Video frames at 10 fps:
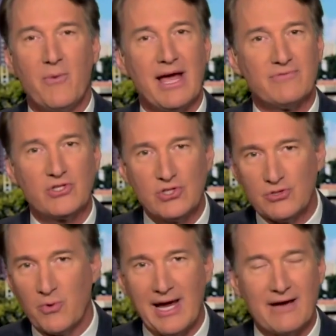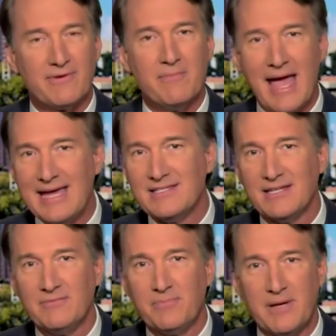have
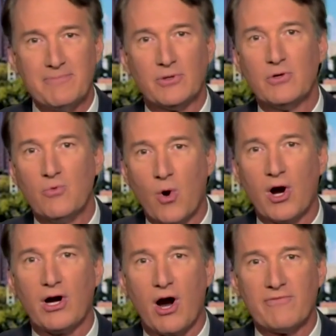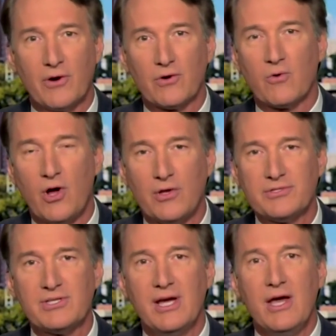amazing people who work our voter
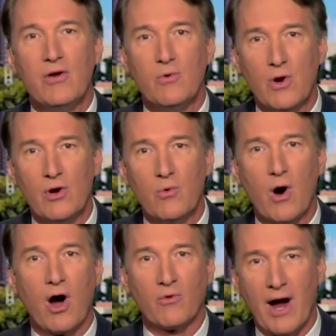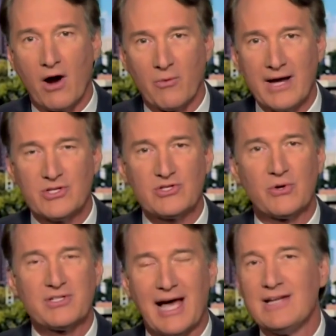rolls, who are our
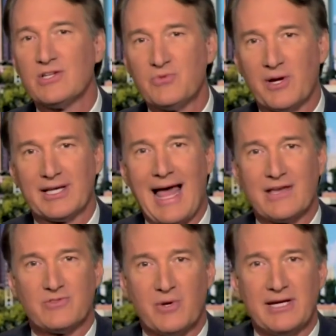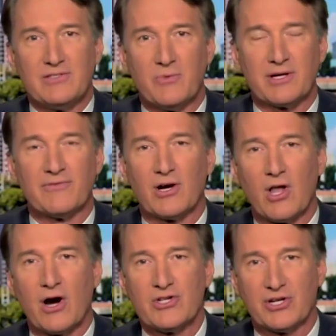registrars. I just went last week to one of our
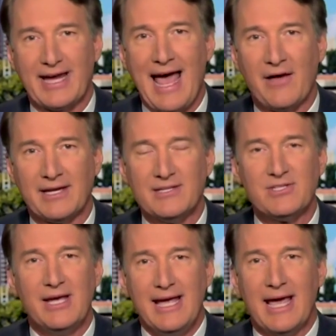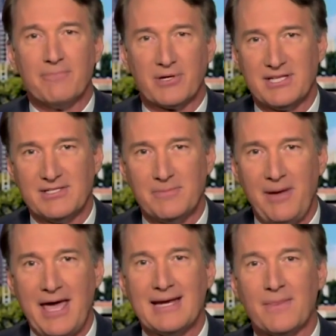larger counties and
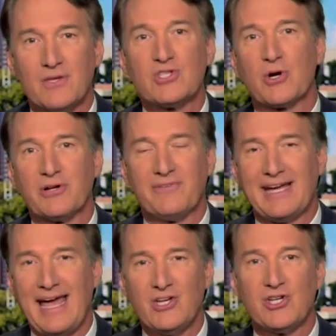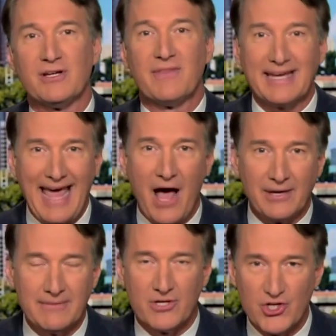participated in the certification of the
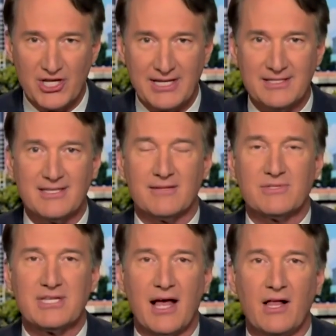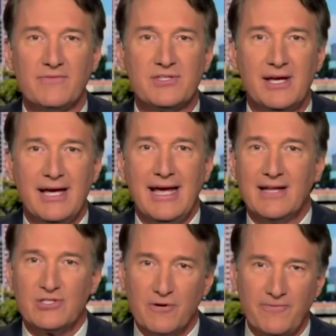counting machines themselves.
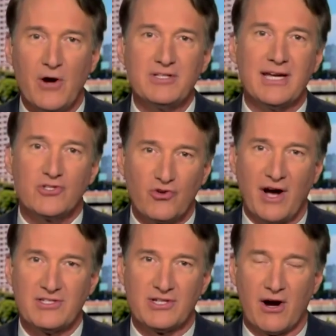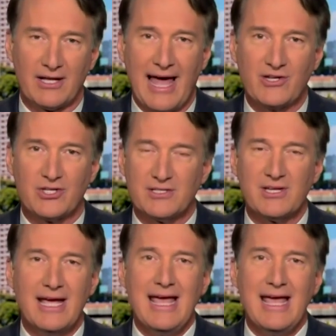And so folks can trust our elections.